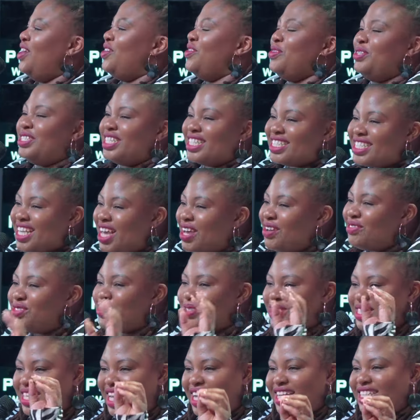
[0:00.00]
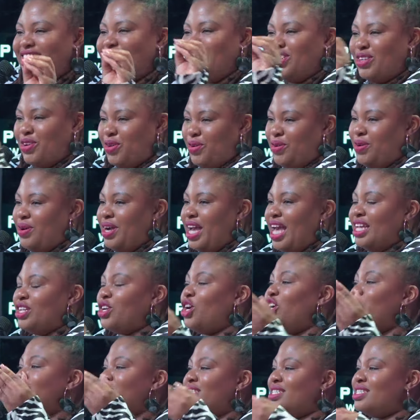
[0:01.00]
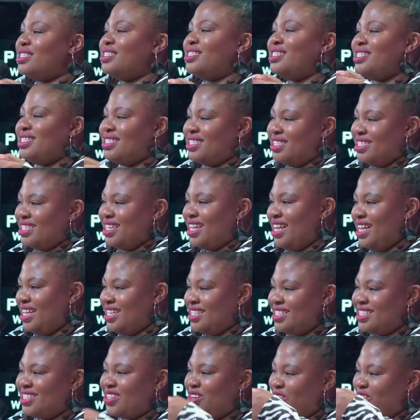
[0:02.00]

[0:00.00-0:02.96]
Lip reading: You just have to touch and go, and consistency, guys,